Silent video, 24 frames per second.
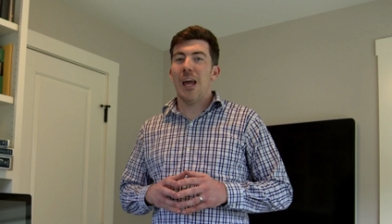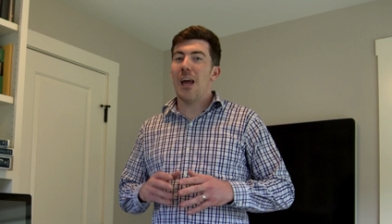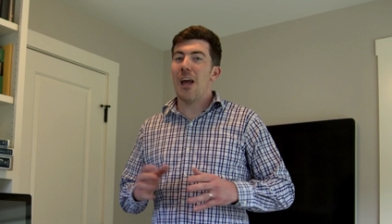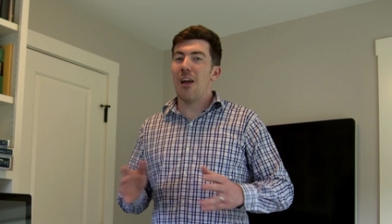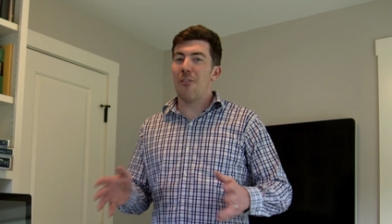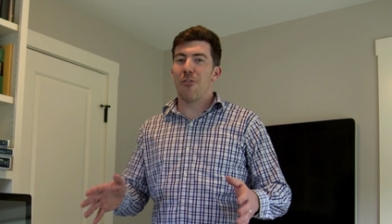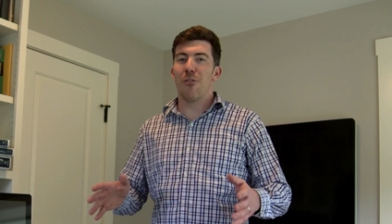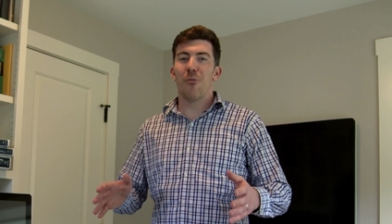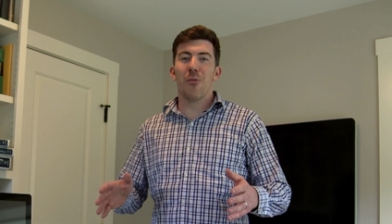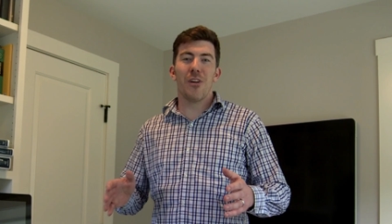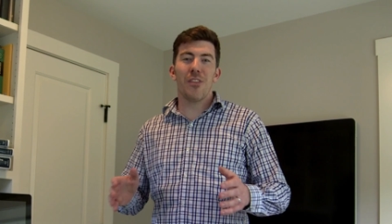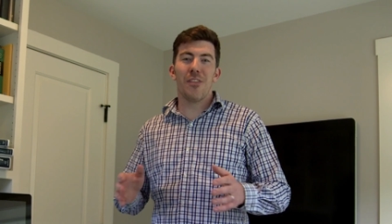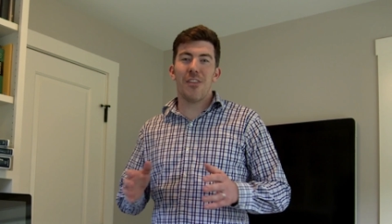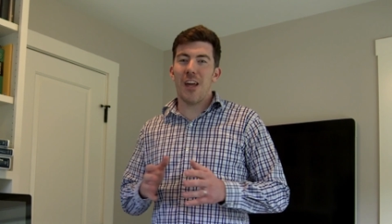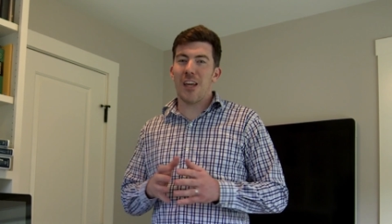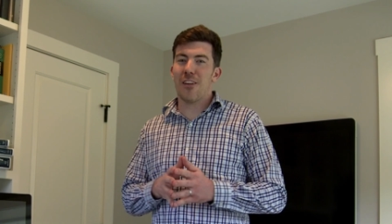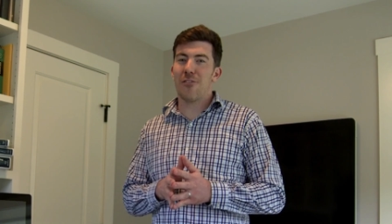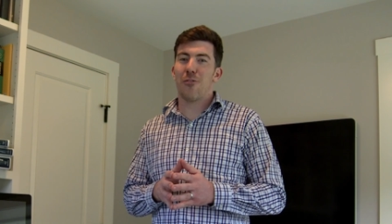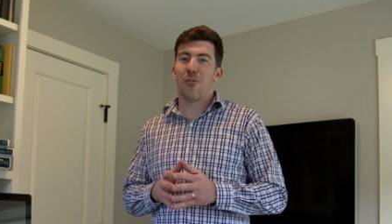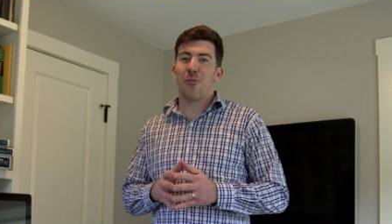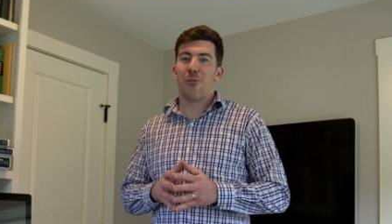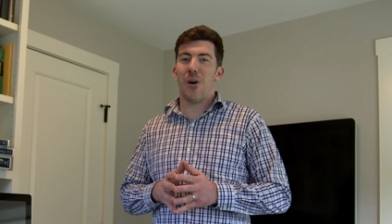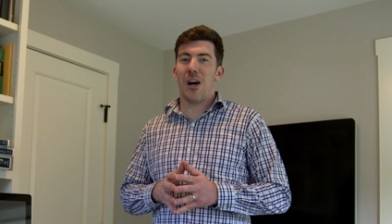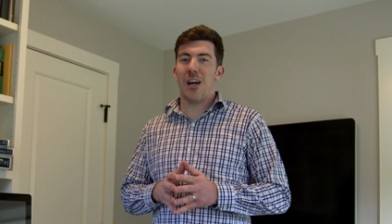Hey everyone,
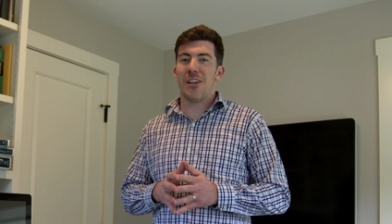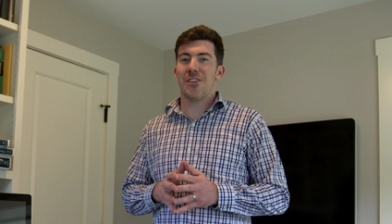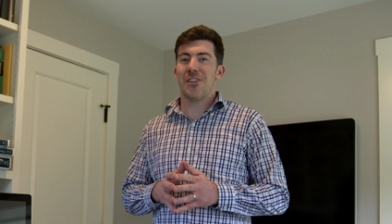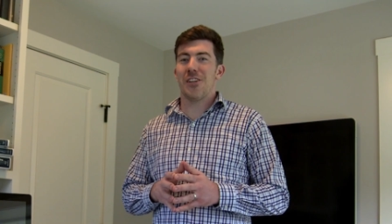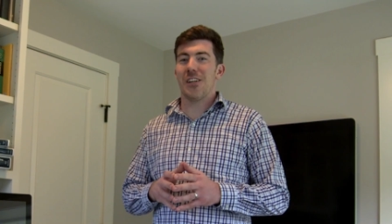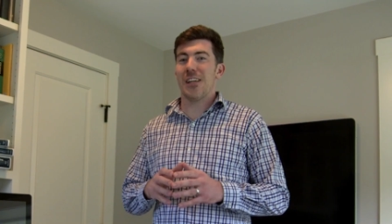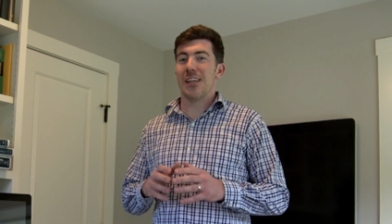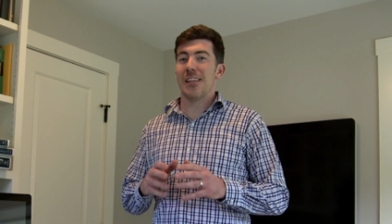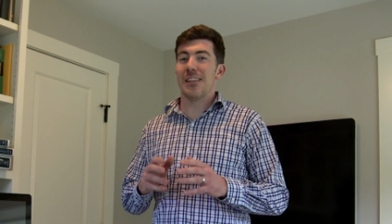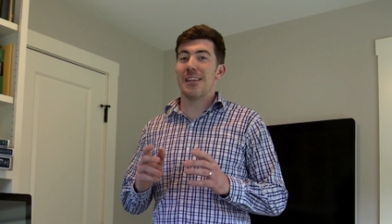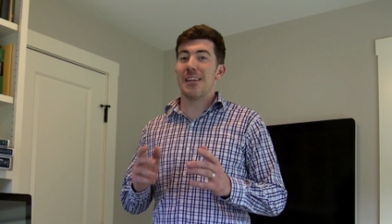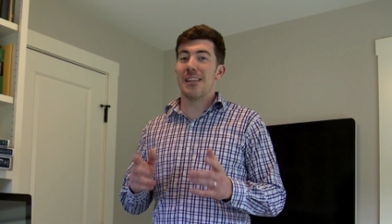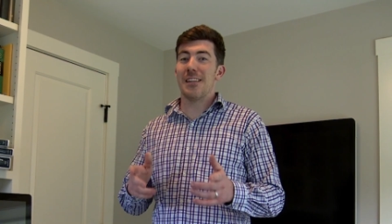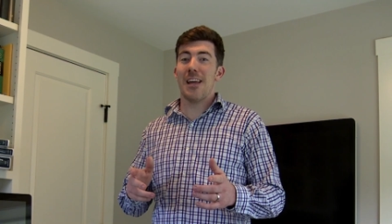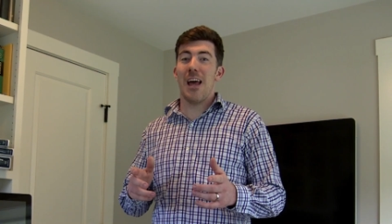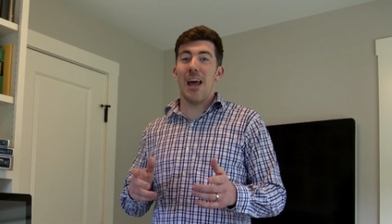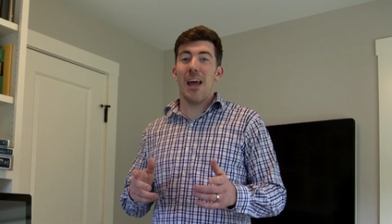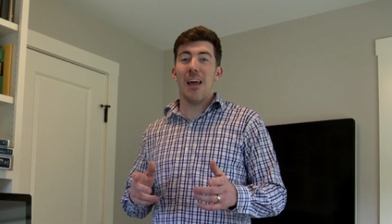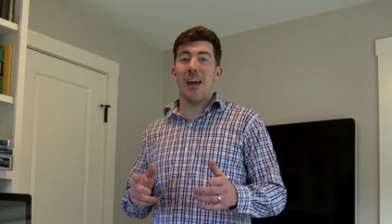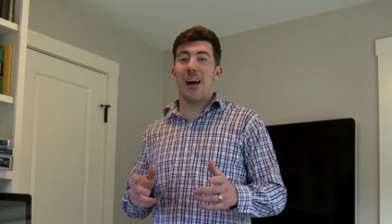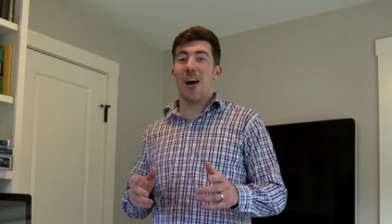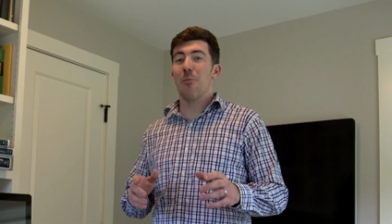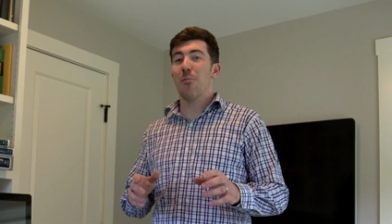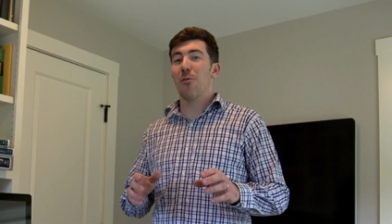thanks for watching. Today